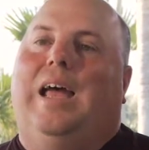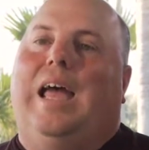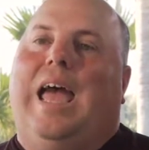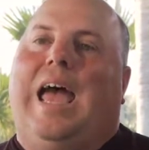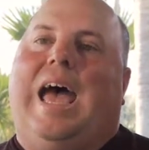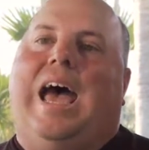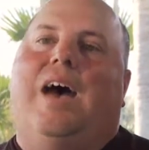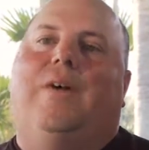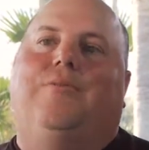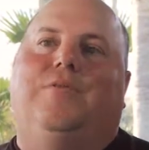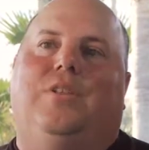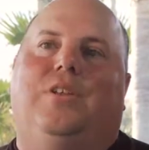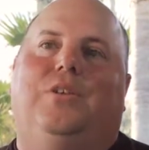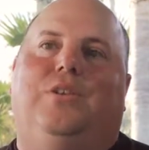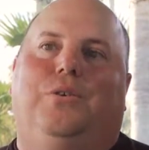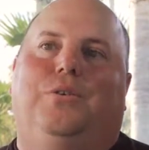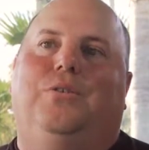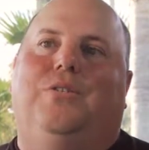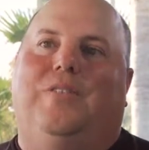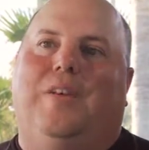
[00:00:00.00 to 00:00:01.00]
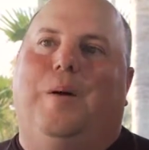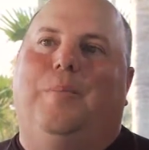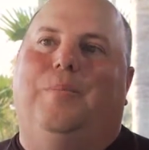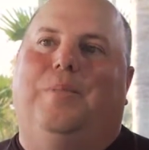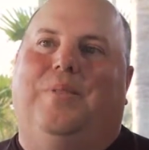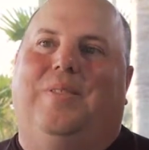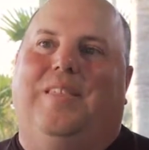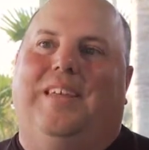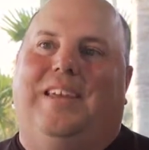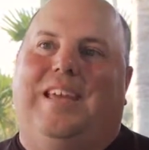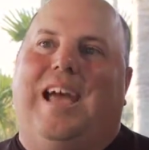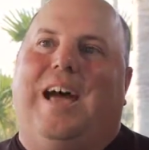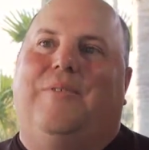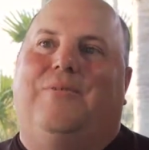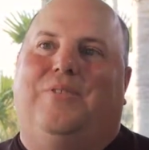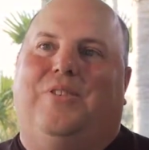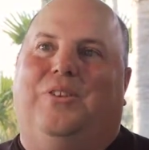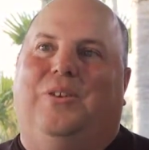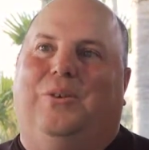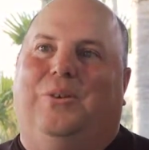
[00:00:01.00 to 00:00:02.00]
have to do something, you
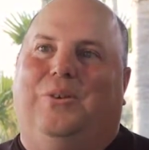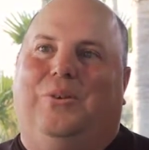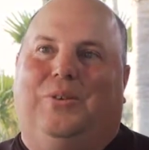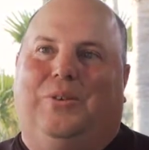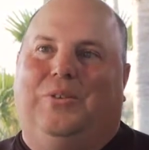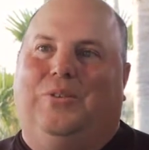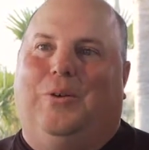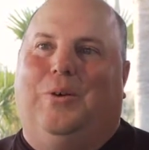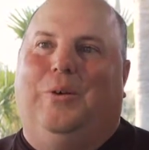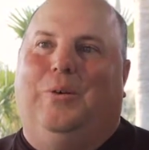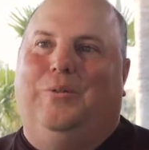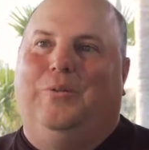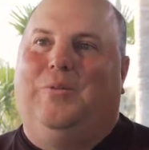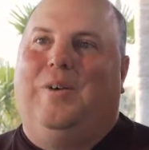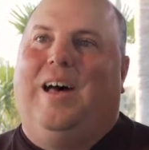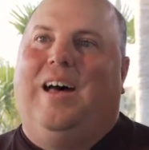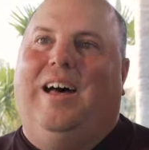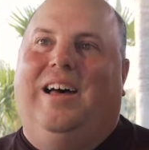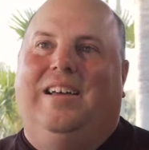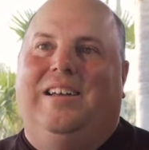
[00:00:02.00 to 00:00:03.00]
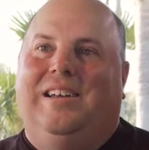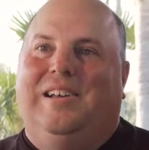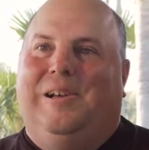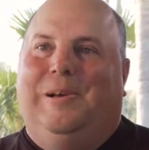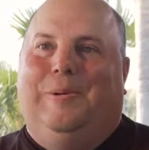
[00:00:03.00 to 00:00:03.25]
have to sort of,